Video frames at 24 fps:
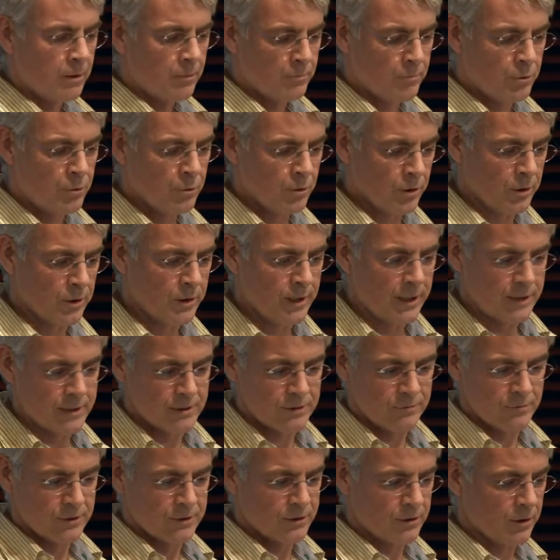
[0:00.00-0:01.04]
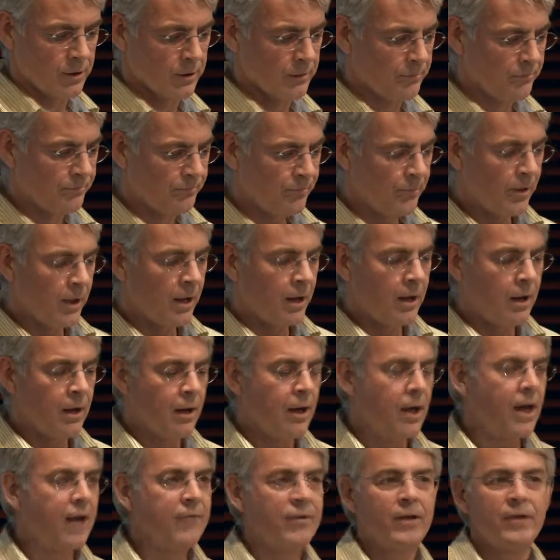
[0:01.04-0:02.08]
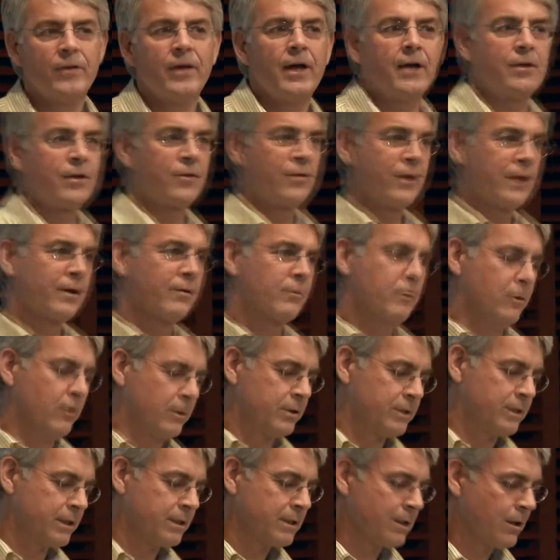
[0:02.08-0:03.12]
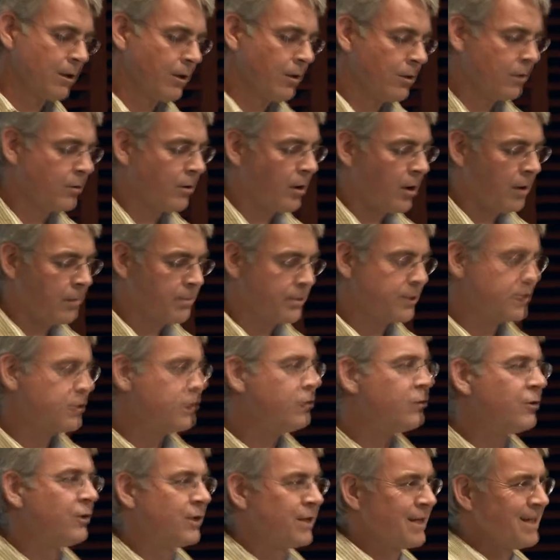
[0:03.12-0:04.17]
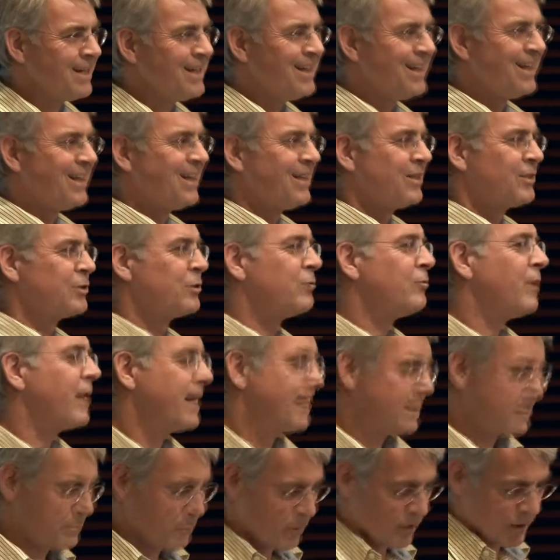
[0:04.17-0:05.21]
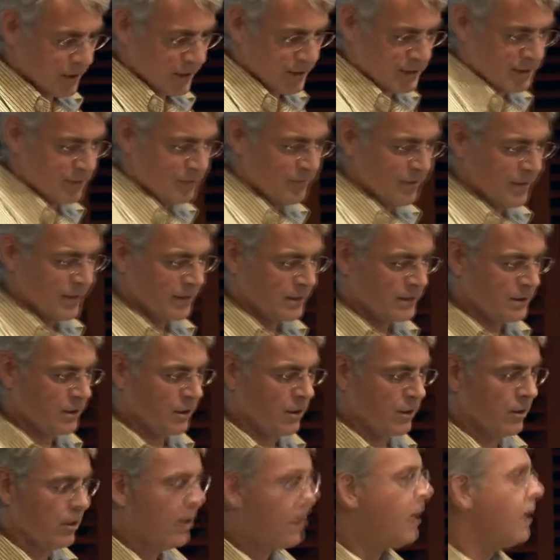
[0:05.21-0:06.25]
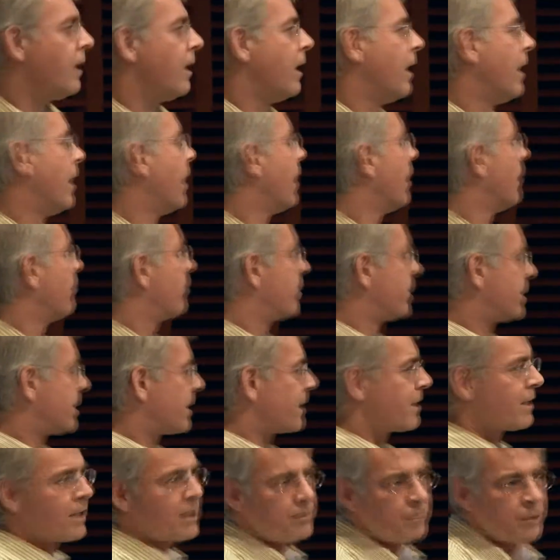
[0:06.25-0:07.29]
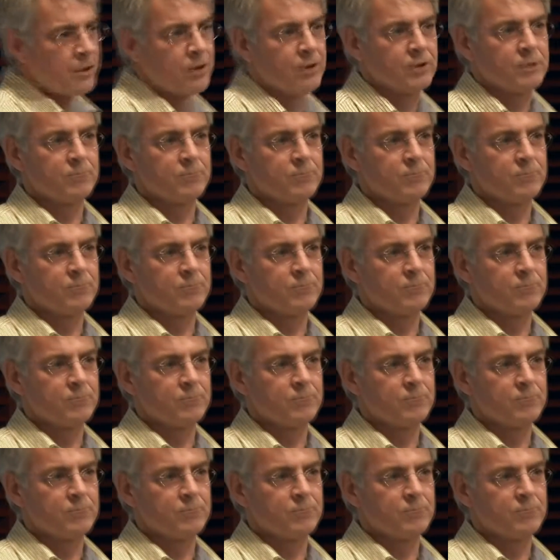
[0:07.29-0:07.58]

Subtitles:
poor as a result. And then the other thing, of course, is low opportunity to raise productivity. So particularly because